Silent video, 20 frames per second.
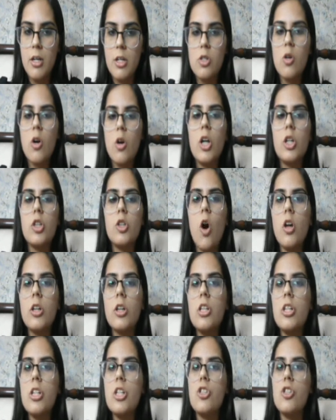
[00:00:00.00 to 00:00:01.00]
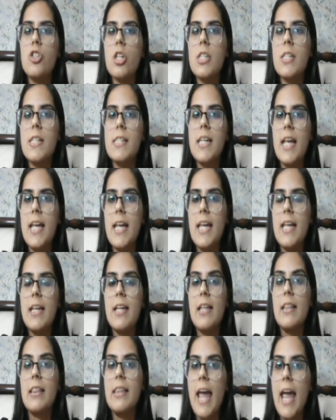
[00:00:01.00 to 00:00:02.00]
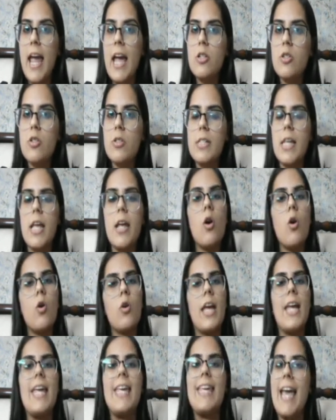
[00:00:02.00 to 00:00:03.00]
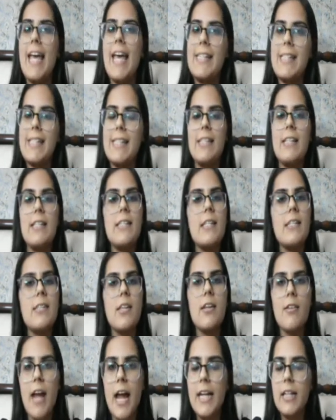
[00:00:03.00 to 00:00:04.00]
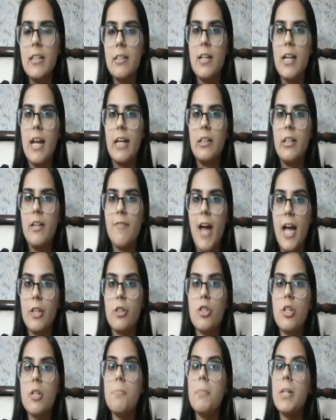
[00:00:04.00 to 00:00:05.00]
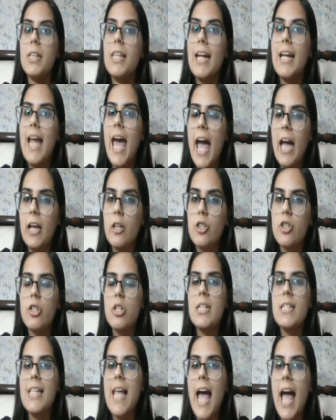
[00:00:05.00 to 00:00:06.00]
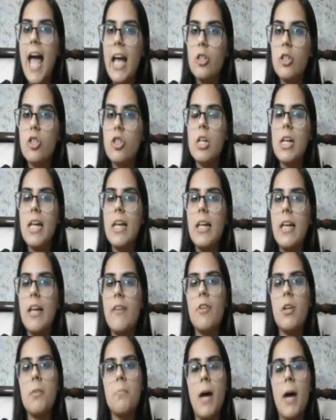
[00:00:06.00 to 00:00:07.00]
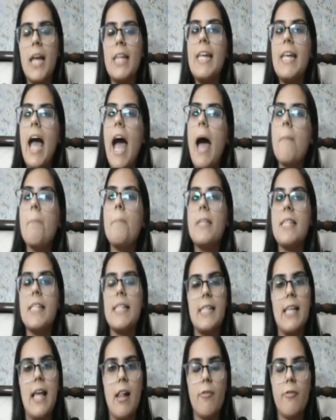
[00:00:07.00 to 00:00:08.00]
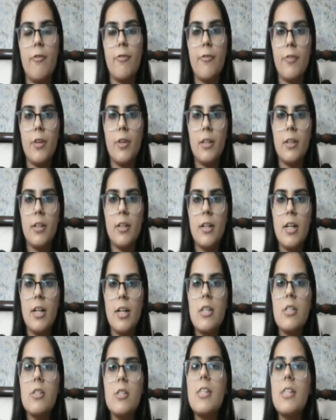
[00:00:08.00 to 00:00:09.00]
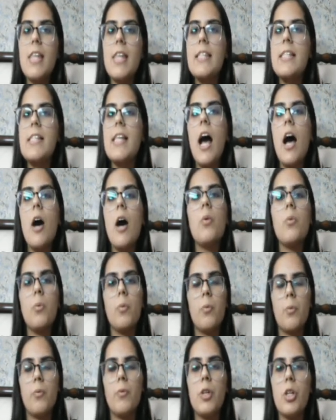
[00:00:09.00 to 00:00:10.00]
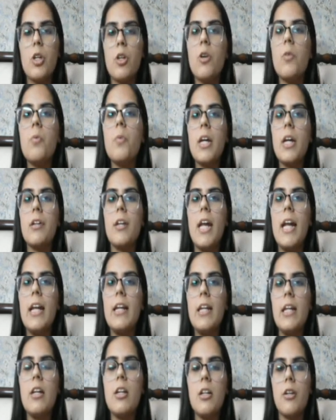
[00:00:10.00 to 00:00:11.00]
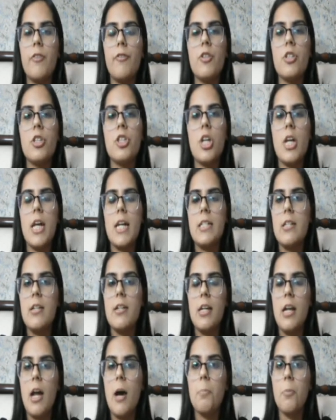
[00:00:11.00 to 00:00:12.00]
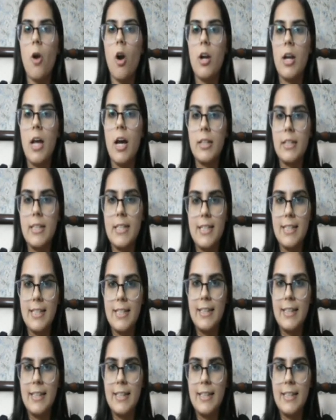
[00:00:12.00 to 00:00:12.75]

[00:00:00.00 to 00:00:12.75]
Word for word: So a doctor is just say, there to say, okay, yes, this is the right corrective action, but that action is actually given by the app itself. So that's how, you know, we are creating a differentiator in our product.